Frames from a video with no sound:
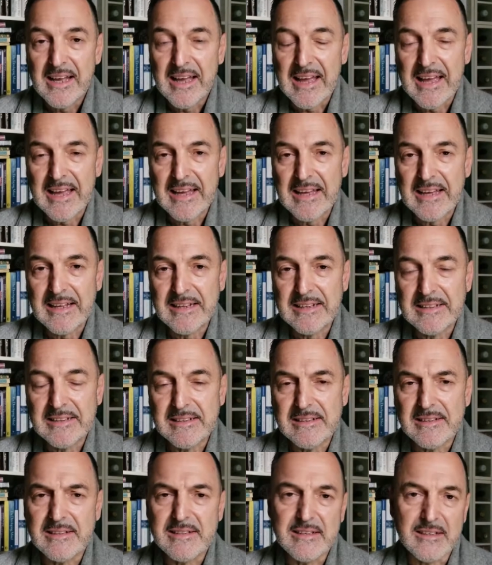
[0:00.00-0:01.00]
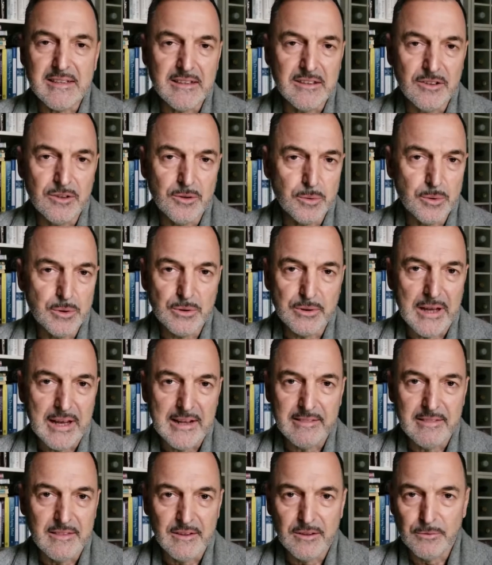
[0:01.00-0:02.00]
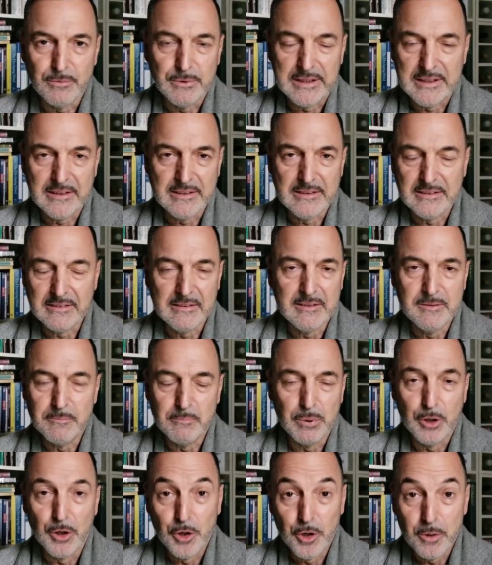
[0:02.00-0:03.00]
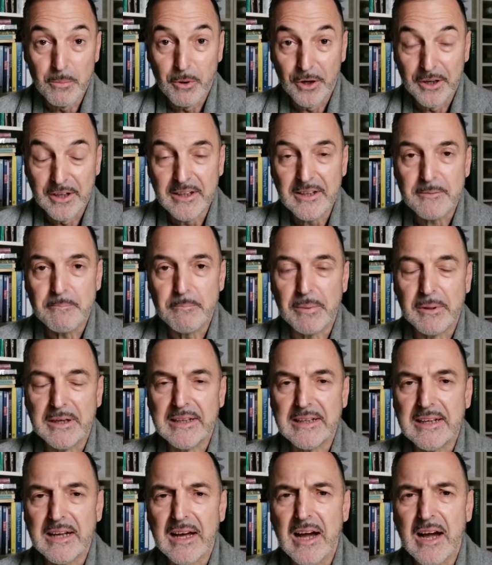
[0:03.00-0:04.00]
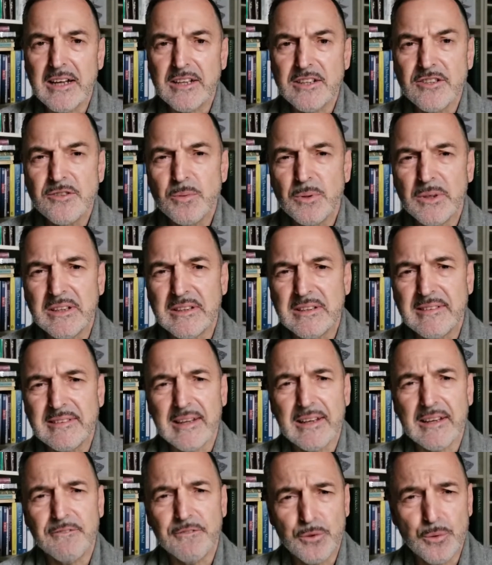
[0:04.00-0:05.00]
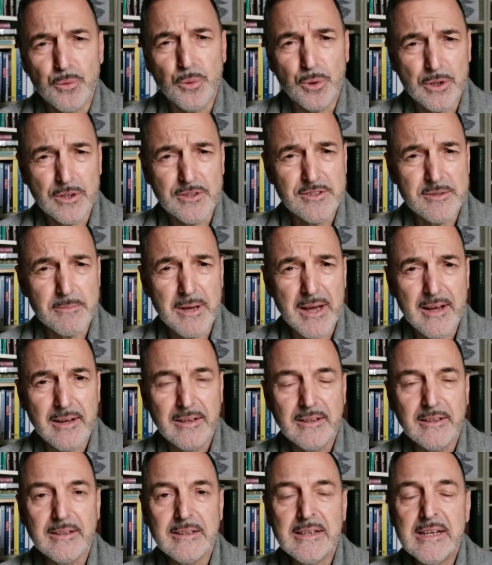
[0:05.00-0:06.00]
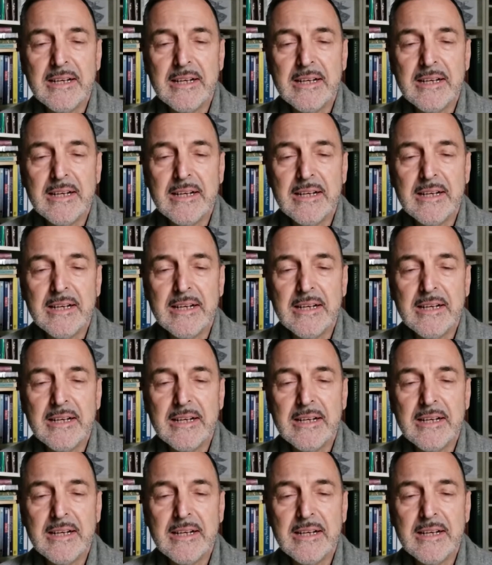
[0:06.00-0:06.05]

and you will get the written blurb on it, but I just want to say a few words about it.